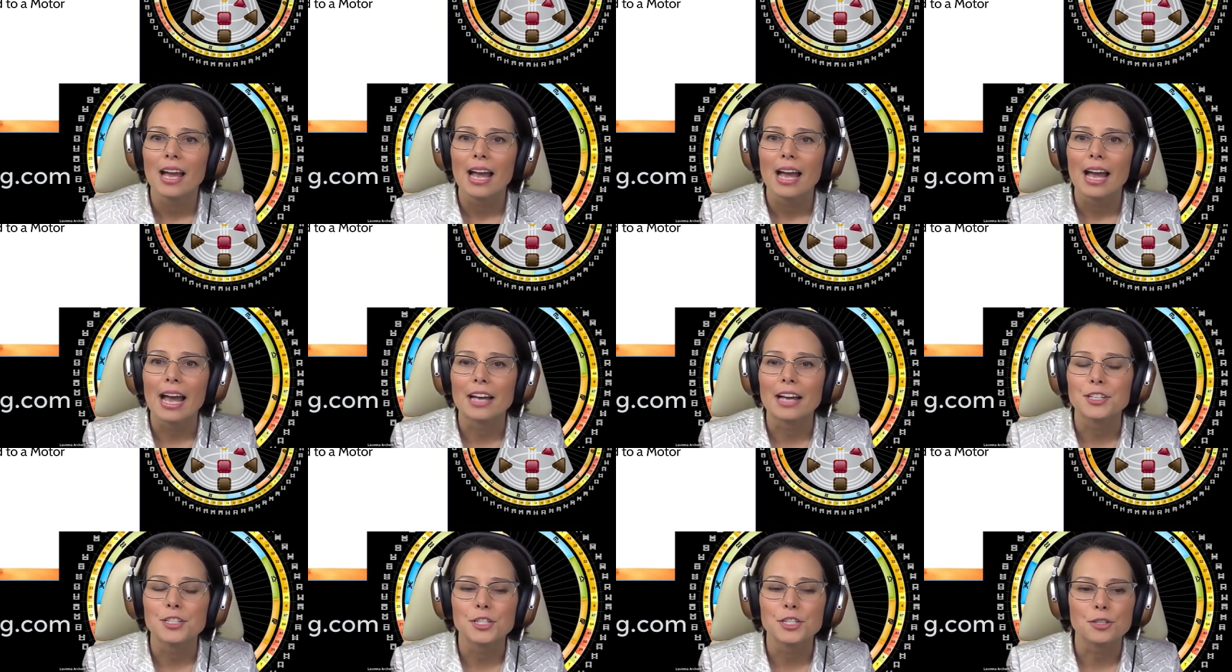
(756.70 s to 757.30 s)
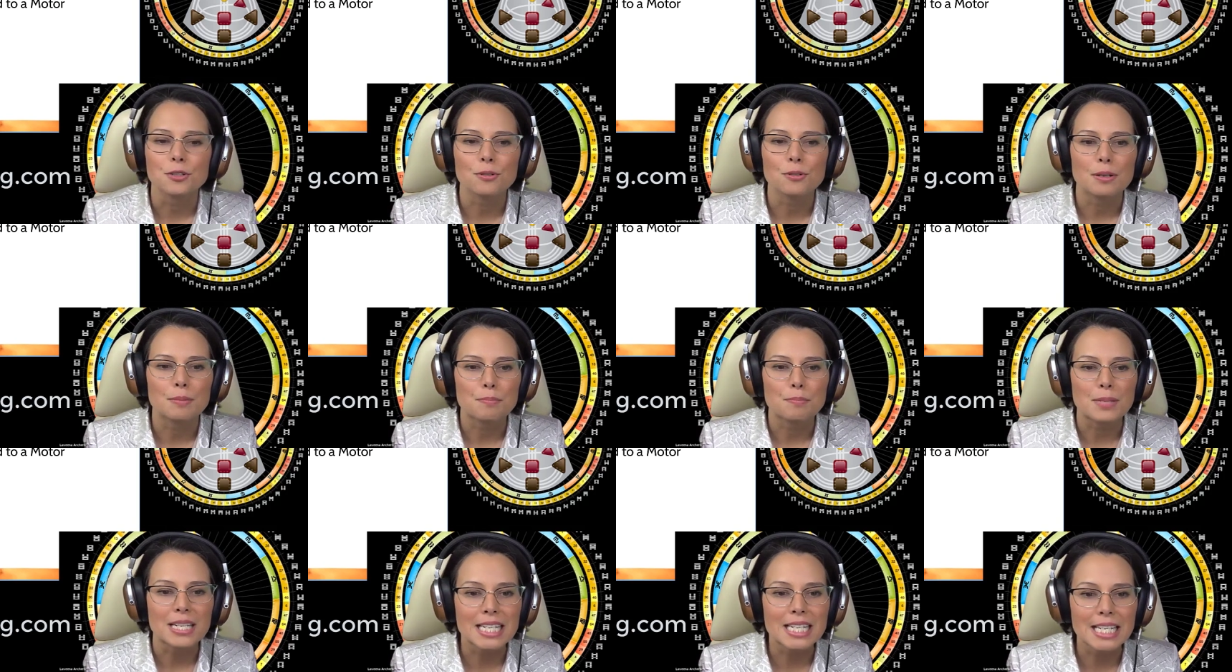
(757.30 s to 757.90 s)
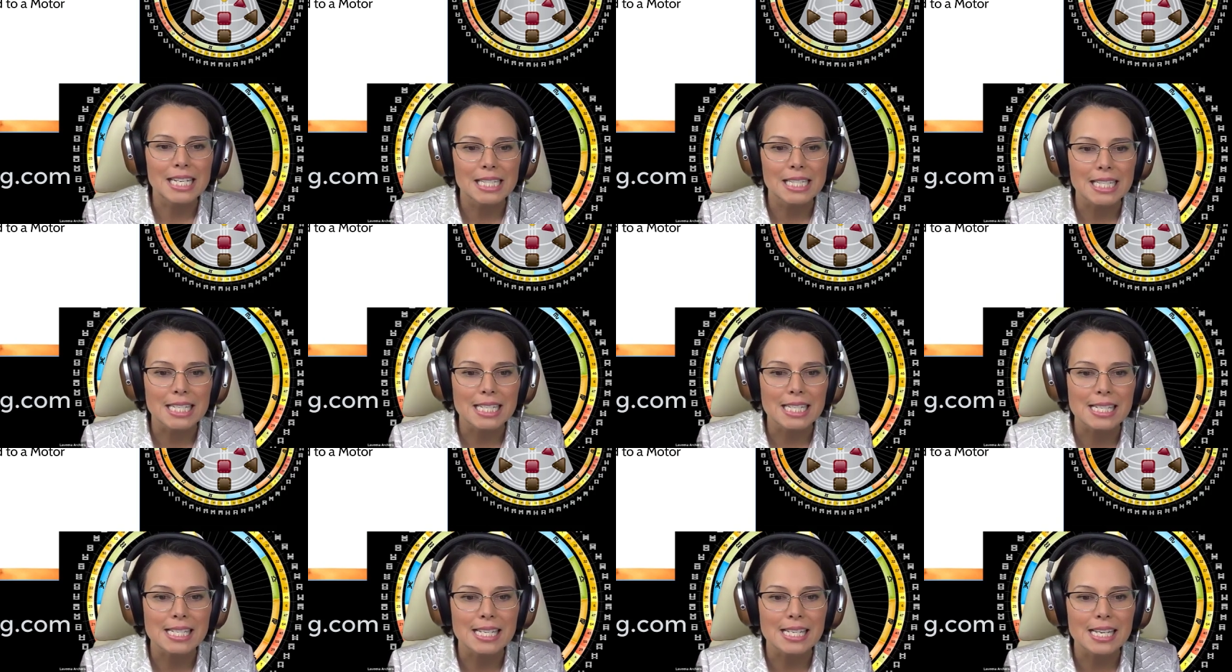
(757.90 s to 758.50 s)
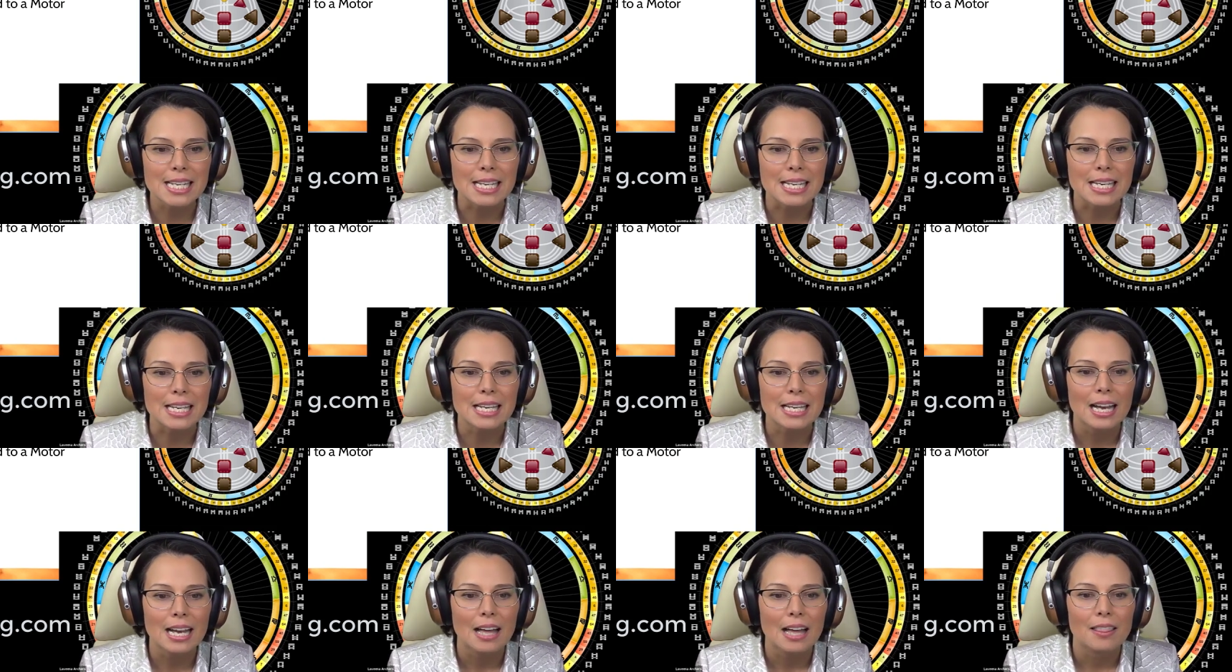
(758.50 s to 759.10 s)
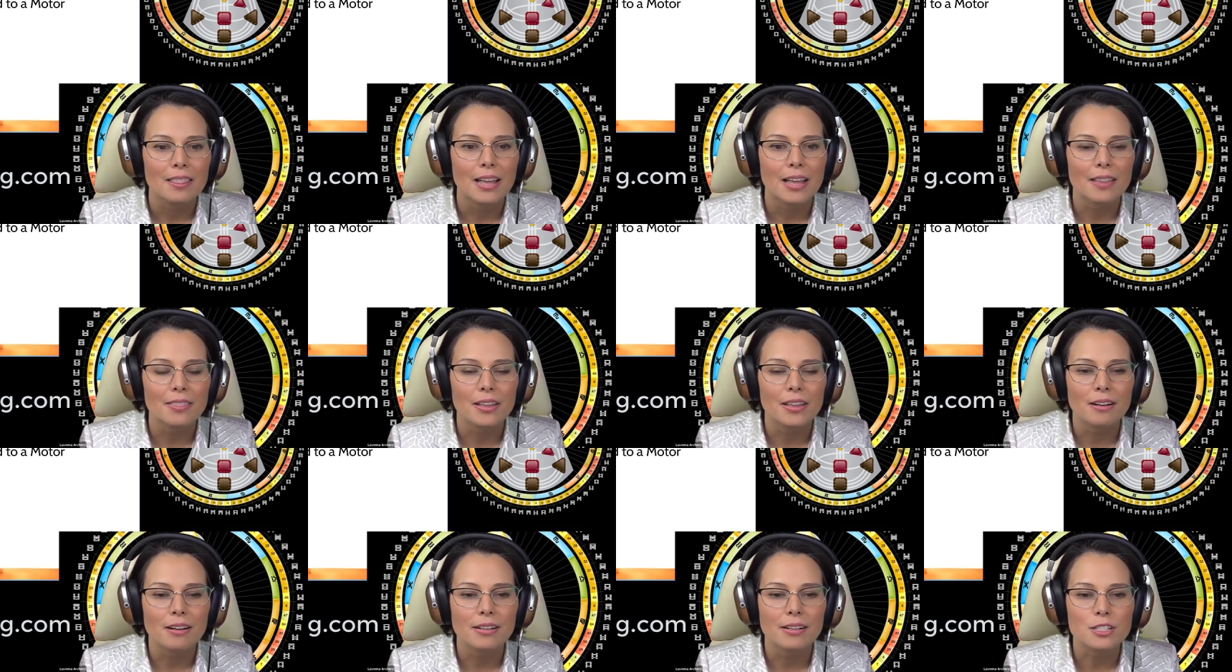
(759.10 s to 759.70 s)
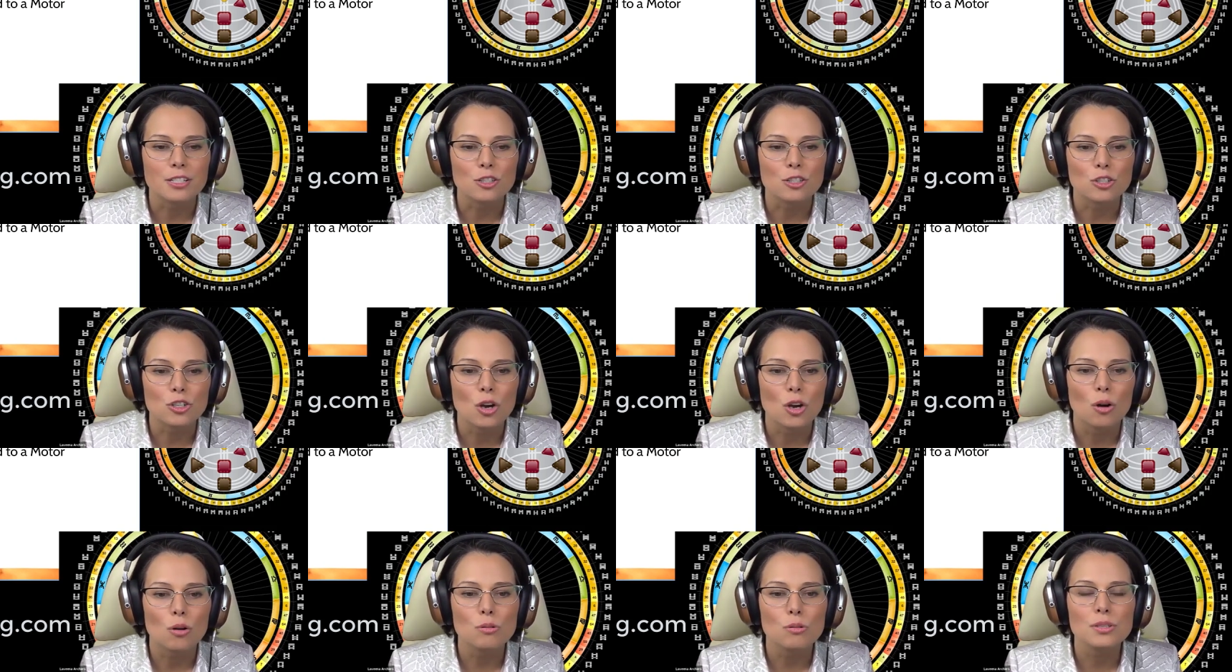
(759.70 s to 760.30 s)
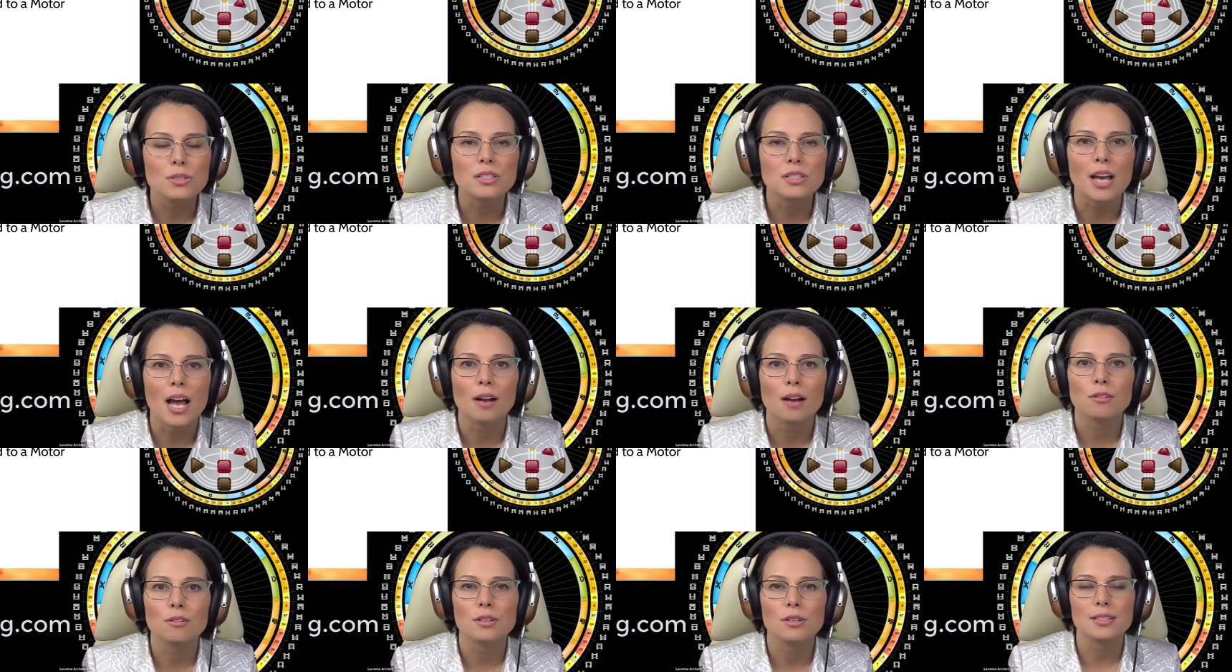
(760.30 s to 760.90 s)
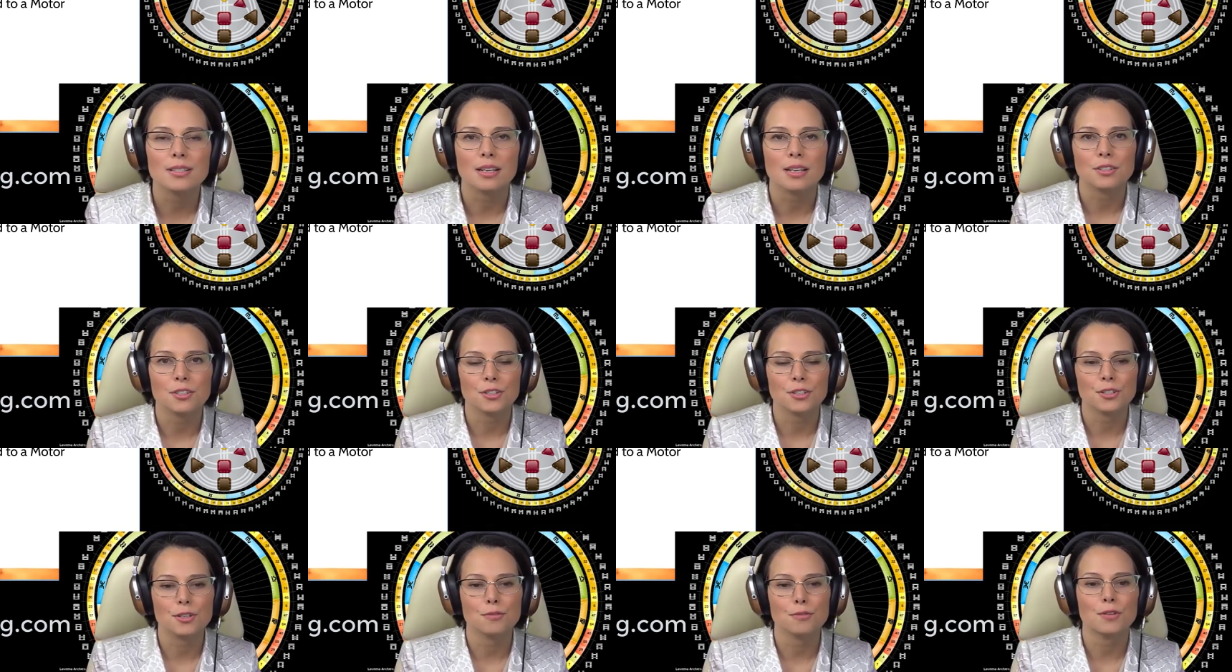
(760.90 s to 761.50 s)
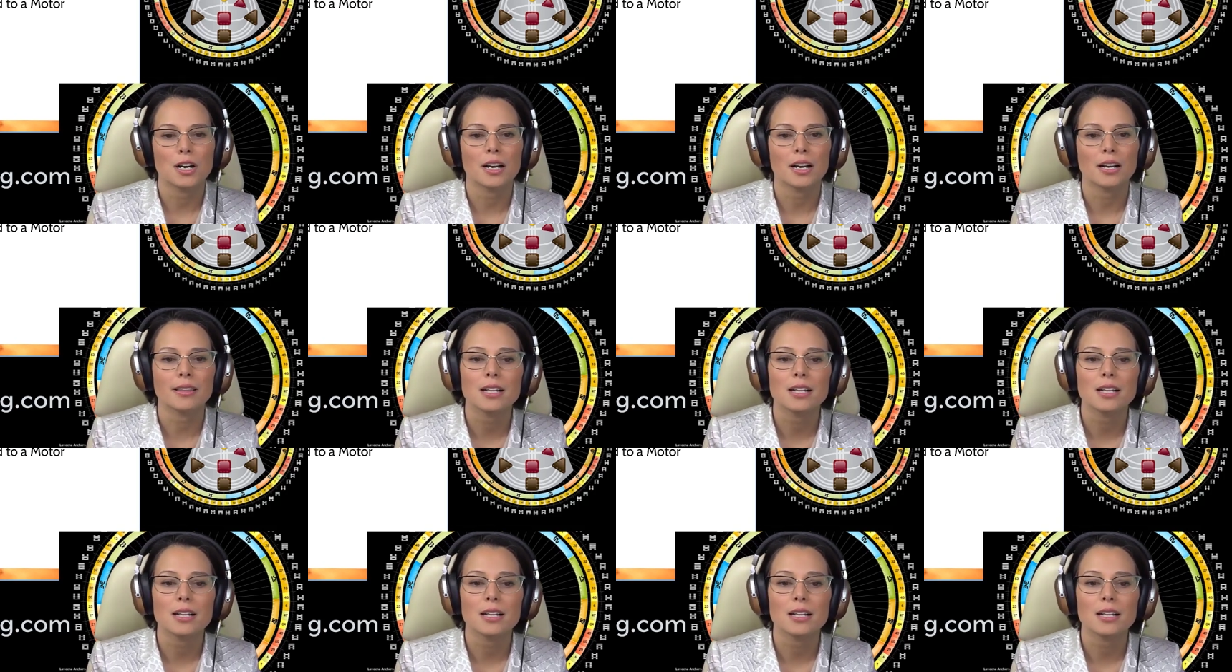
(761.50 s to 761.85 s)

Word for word: and you immediately see that there is no sacral center defined.